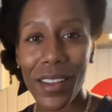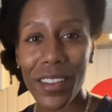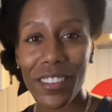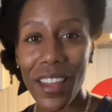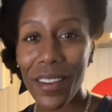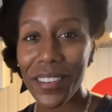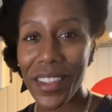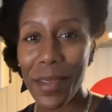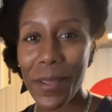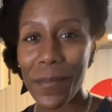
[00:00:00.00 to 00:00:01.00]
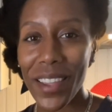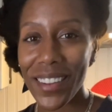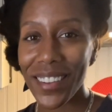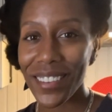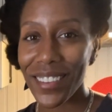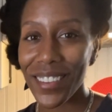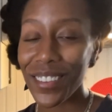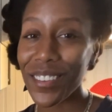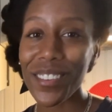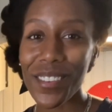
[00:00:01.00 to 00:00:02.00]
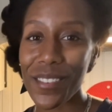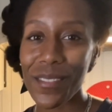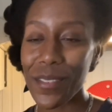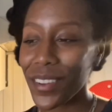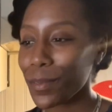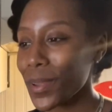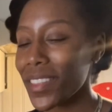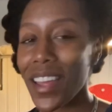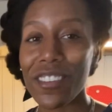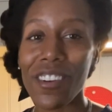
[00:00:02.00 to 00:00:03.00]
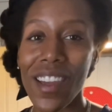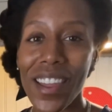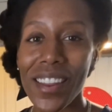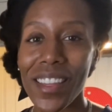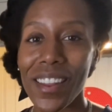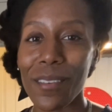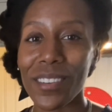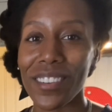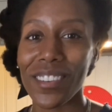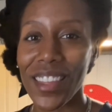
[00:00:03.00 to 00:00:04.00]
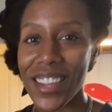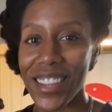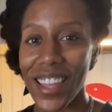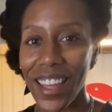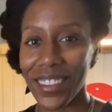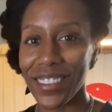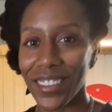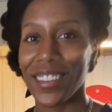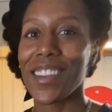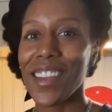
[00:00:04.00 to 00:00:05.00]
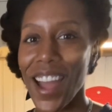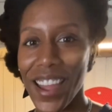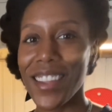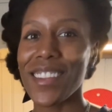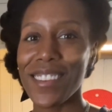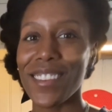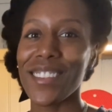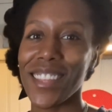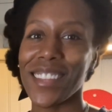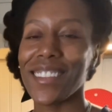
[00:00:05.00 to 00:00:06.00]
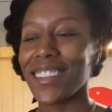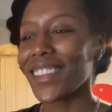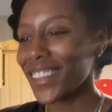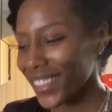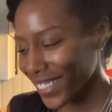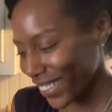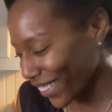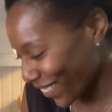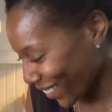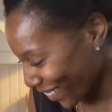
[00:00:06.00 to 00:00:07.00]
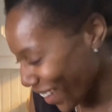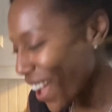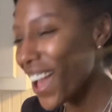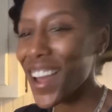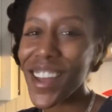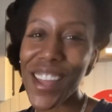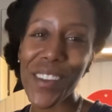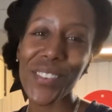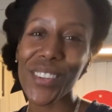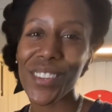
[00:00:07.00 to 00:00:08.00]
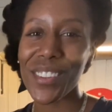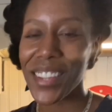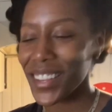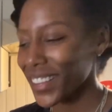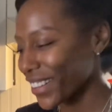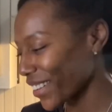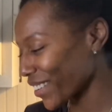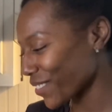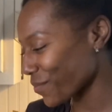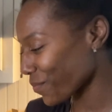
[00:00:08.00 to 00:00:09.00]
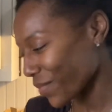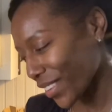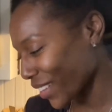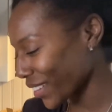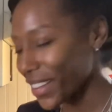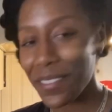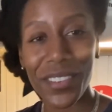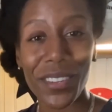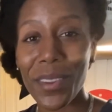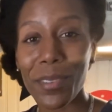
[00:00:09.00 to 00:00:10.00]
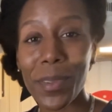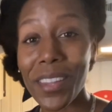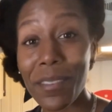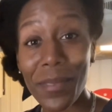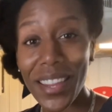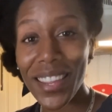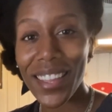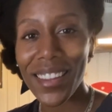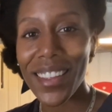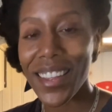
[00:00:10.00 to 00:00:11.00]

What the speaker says: Shout out to Emmymade because this is the recipe that I tried and I was just like, yes, I can do this. So I absolutely love this recipe, love making it.